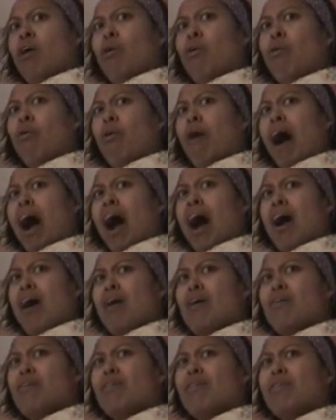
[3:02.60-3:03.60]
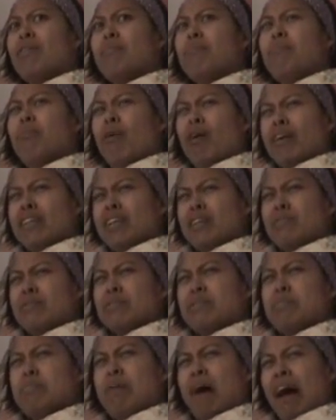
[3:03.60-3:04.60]
Wow! Boy, that
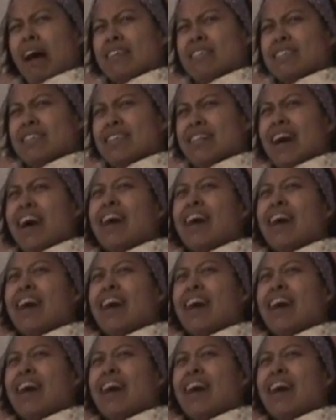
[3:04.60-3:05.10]
was fast,